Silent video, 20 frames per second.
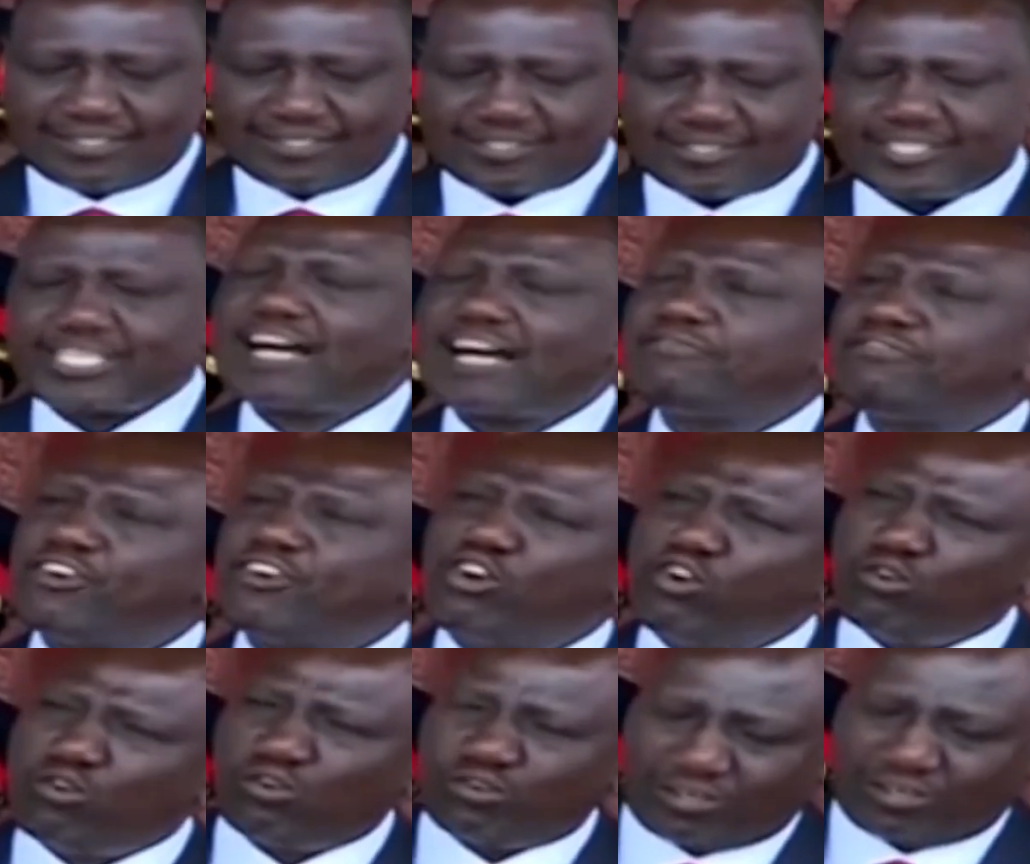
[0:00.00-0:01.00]
serve
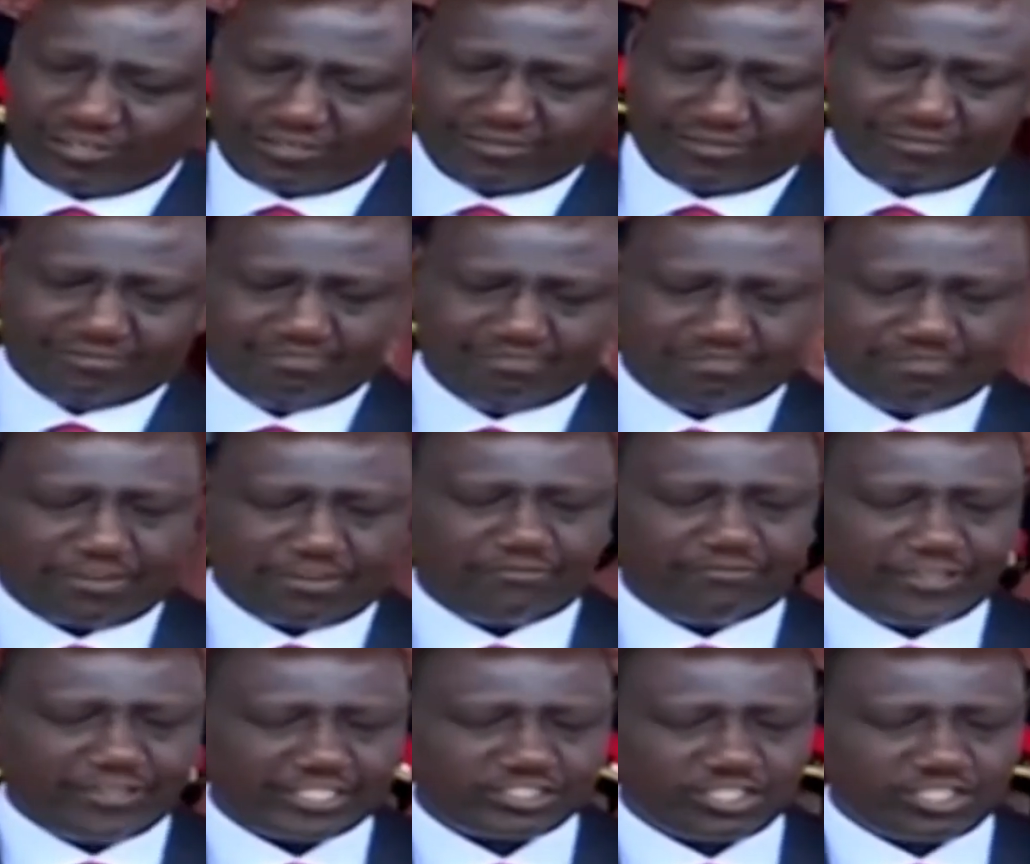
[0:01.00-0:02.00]
all
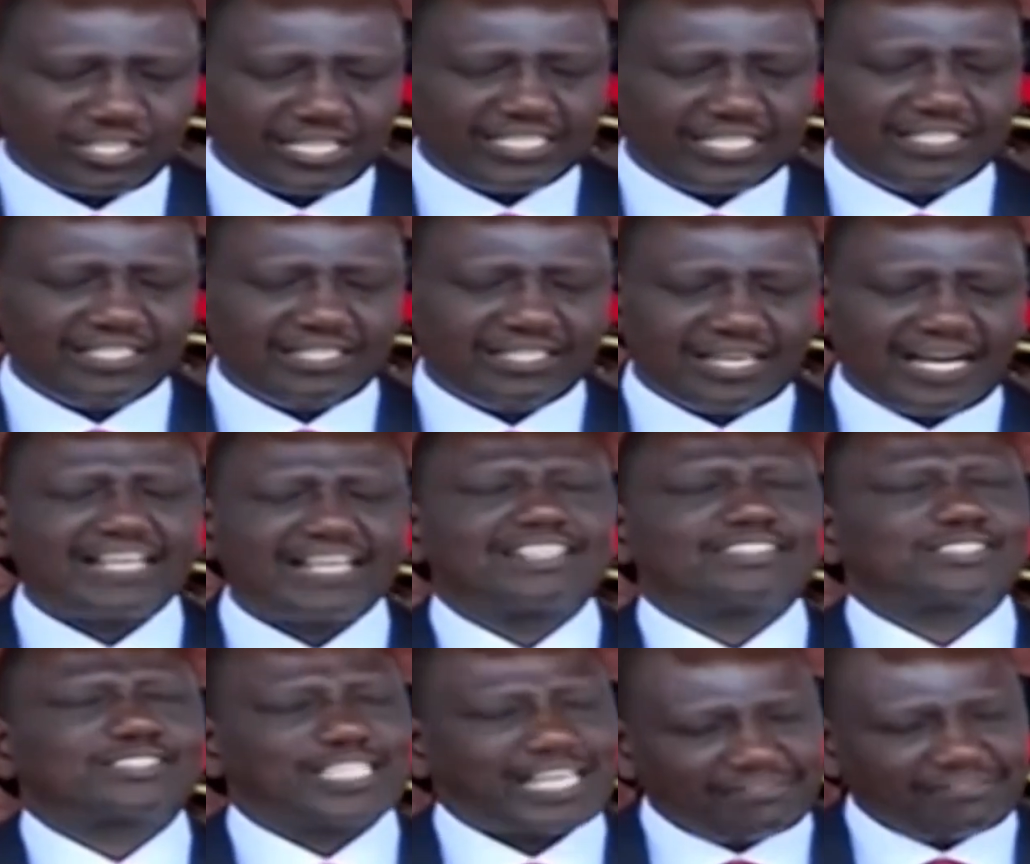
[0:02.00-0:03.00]
professionally and
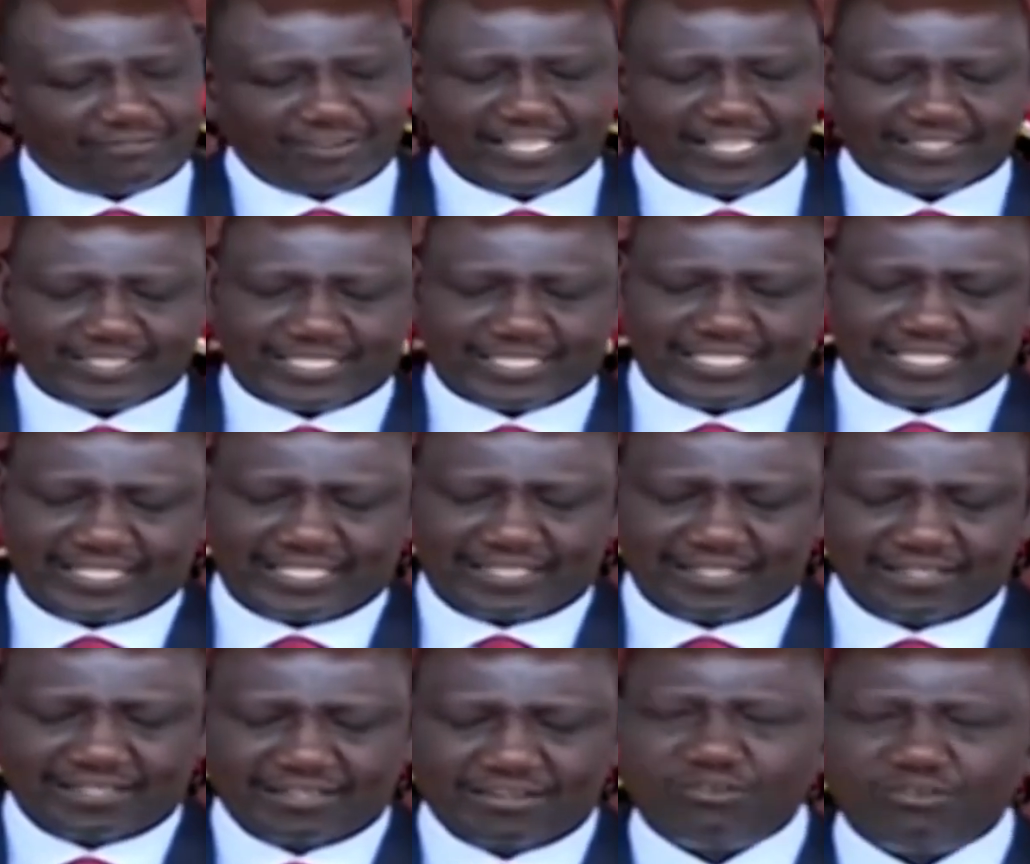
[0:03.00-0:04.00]
selflessly
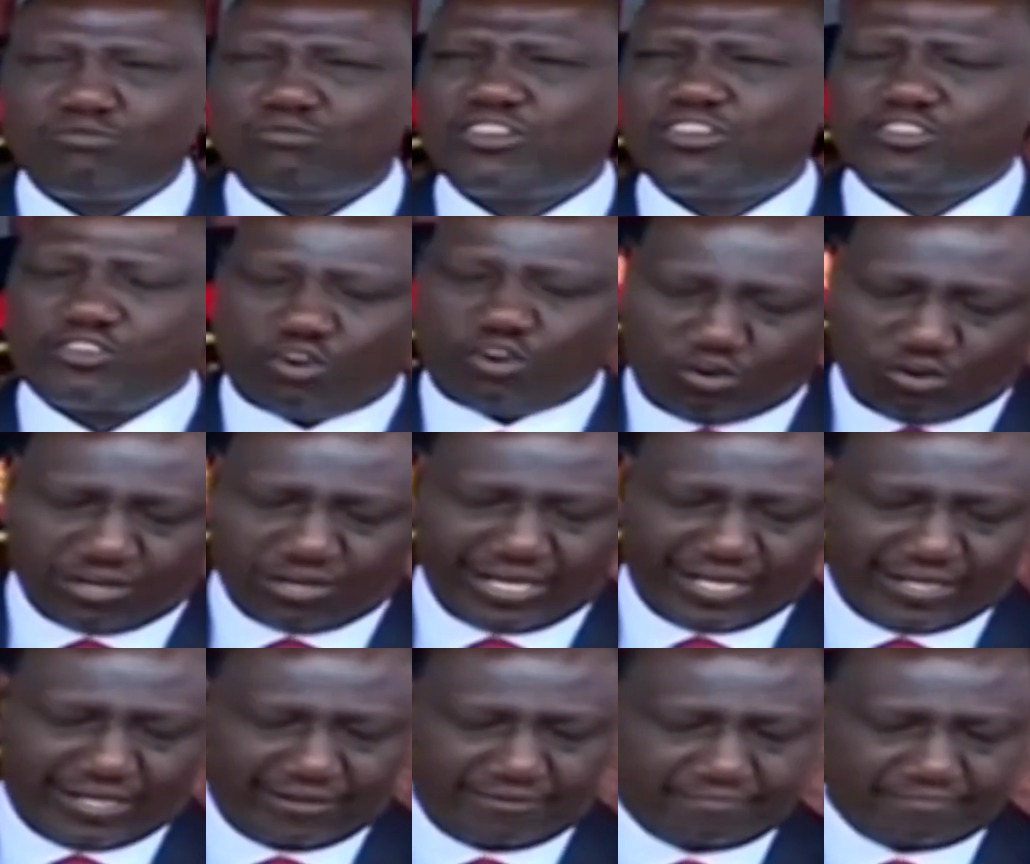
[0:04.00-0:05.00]
with
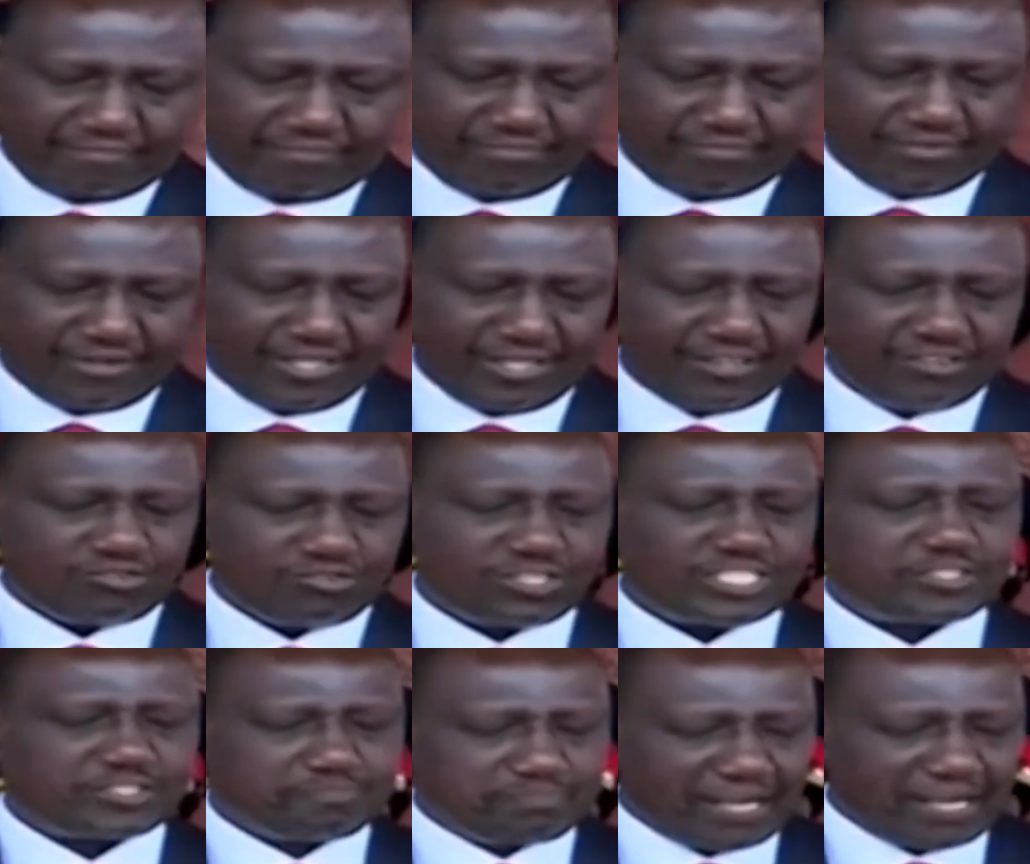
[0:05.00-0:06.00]
honor,
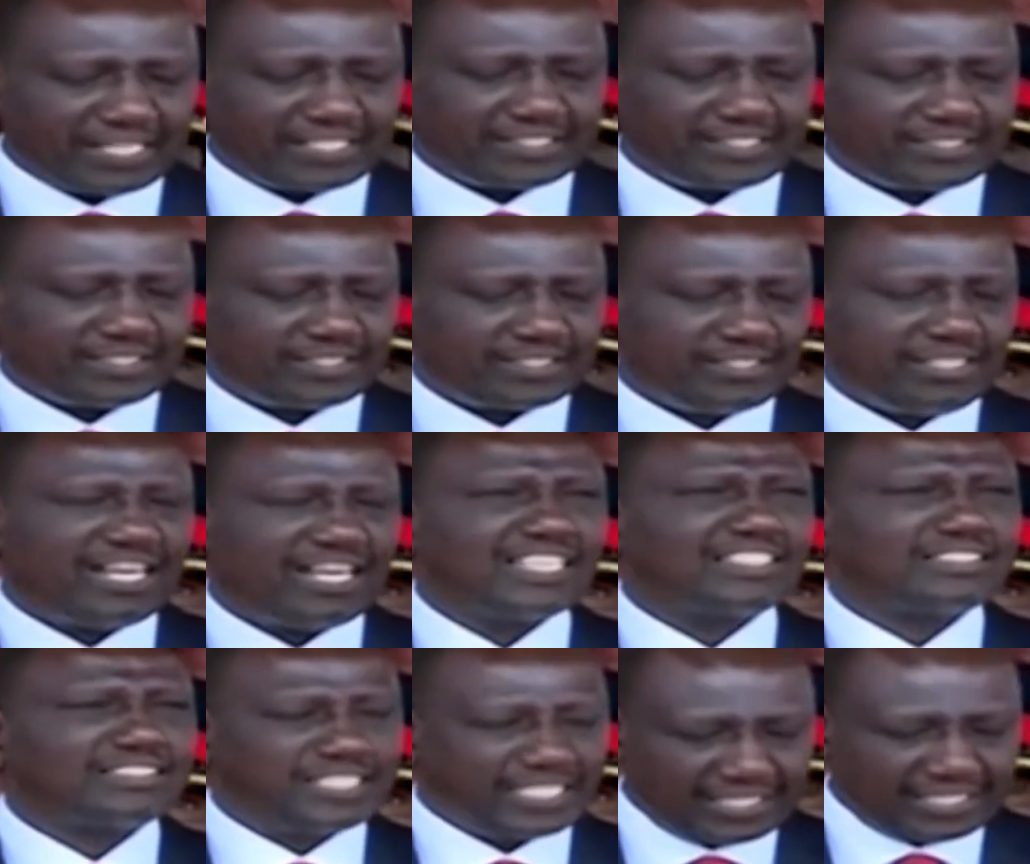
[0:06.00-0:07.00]
respect,
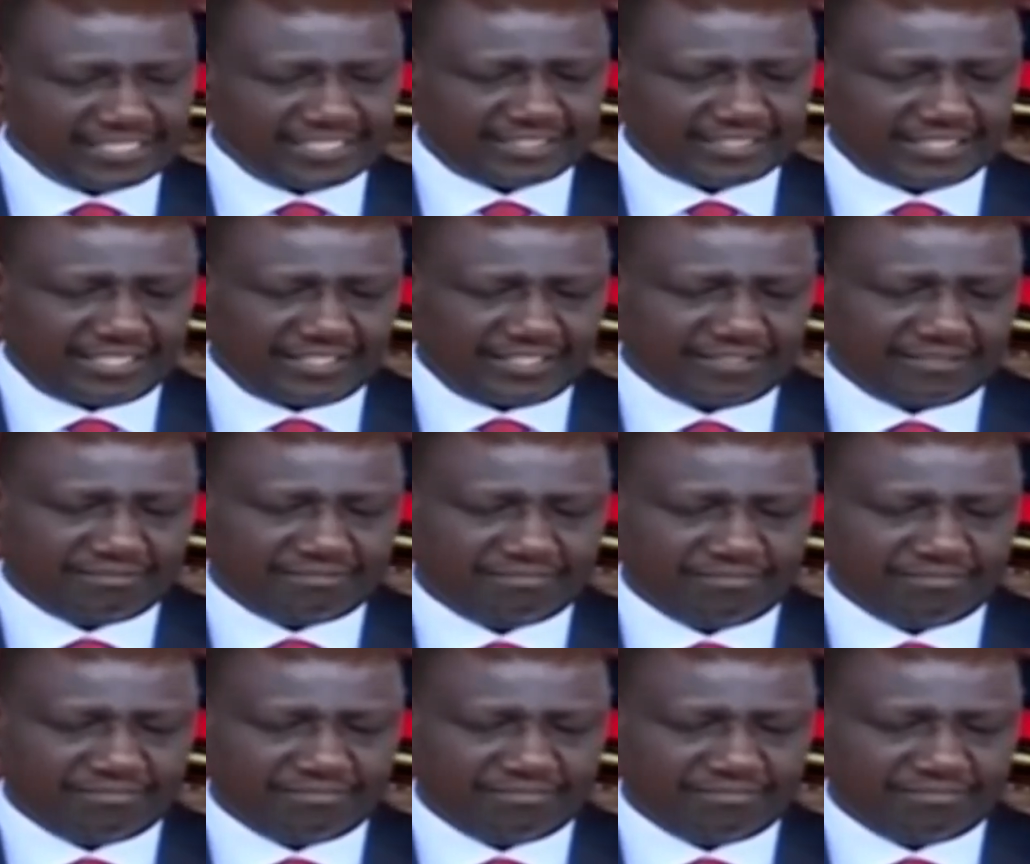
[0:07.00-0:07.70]
and dignity,